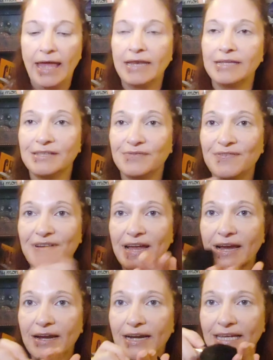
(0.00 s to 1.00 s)
And it's
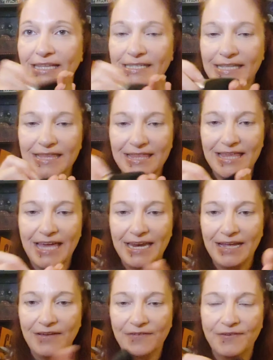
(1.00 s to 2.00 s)
very
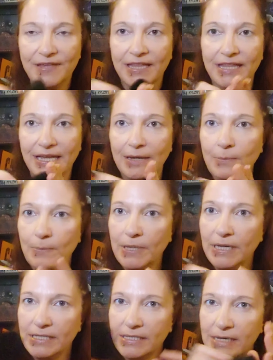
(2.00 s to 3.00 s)
synthetic feeling,
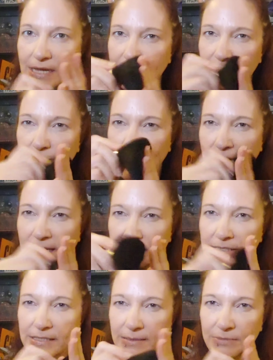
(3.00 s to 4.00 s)
but it's not too bad.
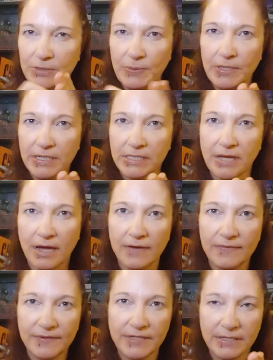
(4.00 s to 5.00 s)
It seems pretty
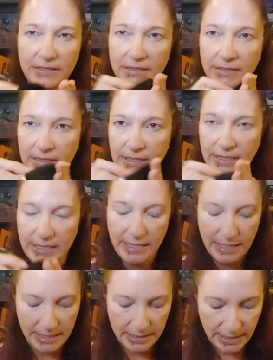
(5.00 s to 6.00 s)
soft,
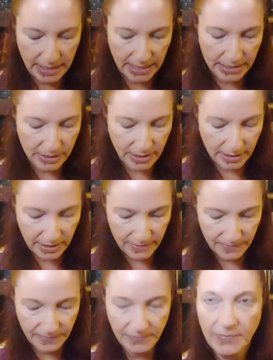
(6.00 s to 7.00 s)
so that's
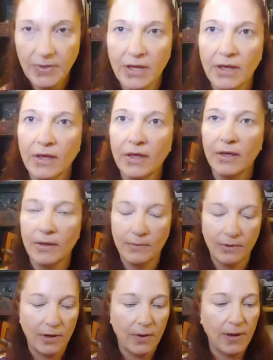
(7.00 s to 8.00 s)
good.
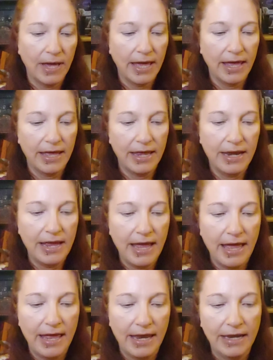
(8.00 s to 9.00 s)
Go ahead
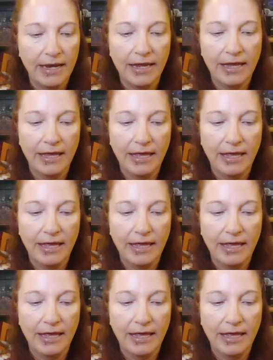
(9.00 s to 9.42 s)
and